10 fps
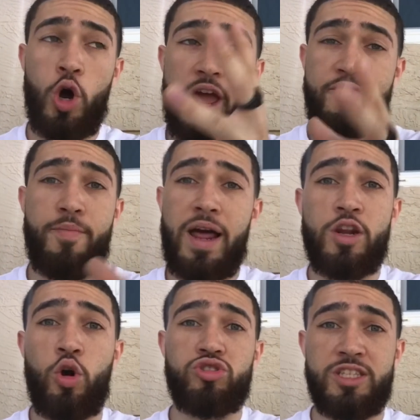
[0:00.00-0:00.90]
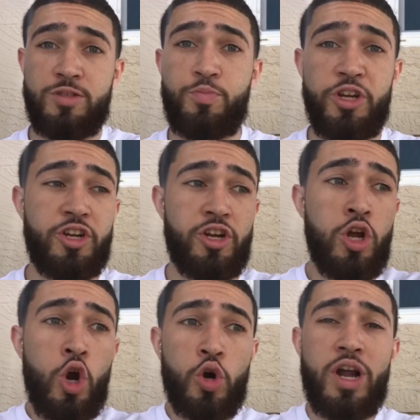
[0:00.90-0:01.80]
Everybody knows this
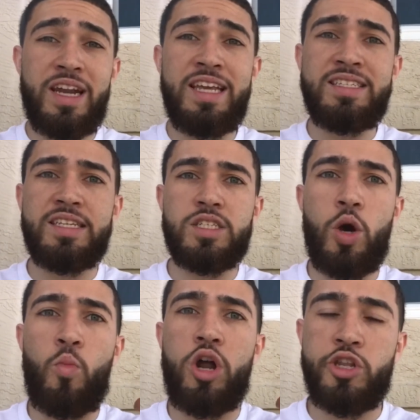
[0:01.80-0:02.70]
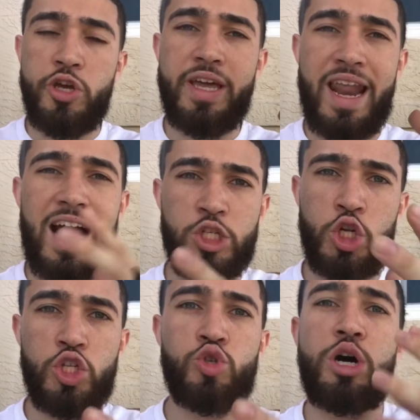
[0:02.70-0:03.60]
breeder, or at least it's someone you can
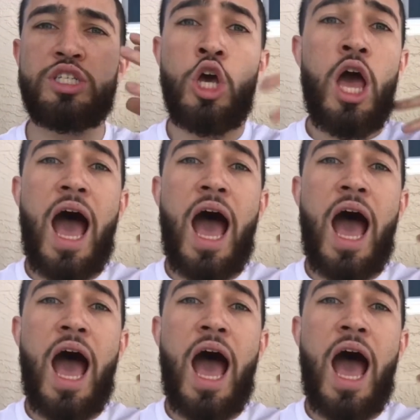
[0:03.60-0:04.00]
actually trust.